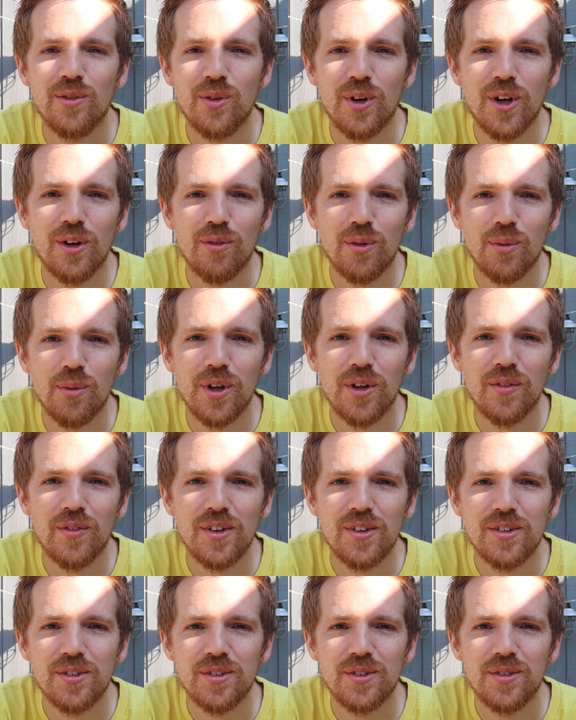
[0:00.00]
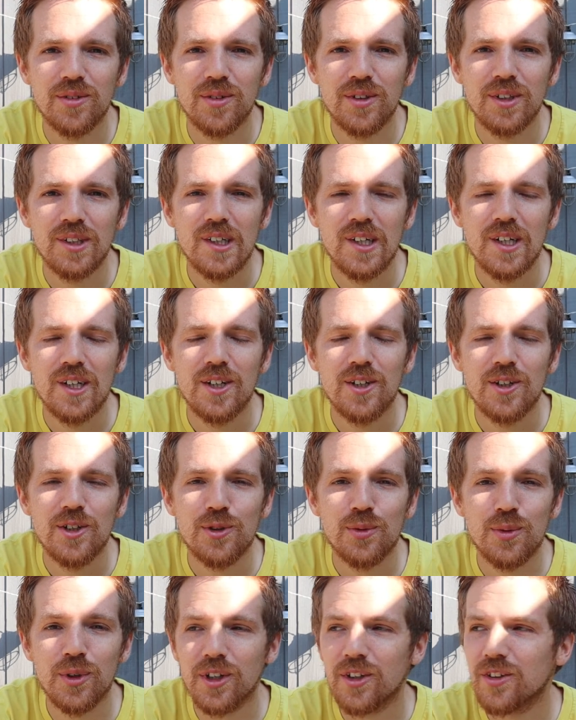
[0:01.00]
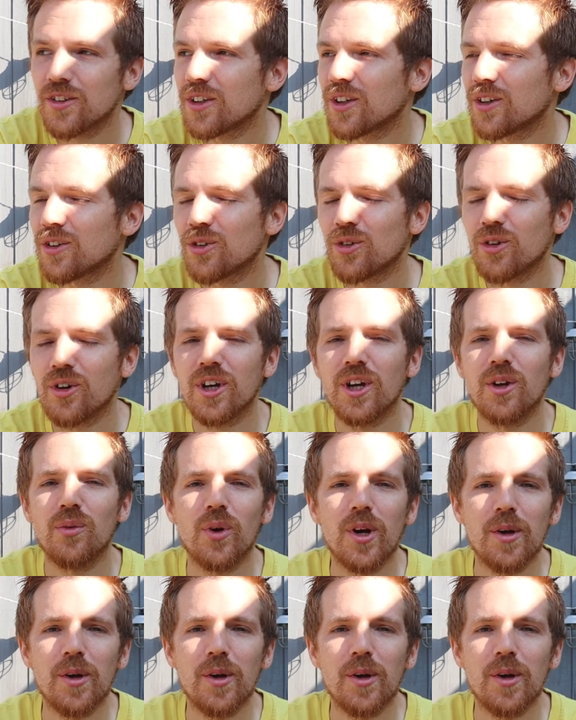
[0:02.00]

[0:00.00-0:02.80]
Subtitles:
for every one of us. So we're going to sing our song again,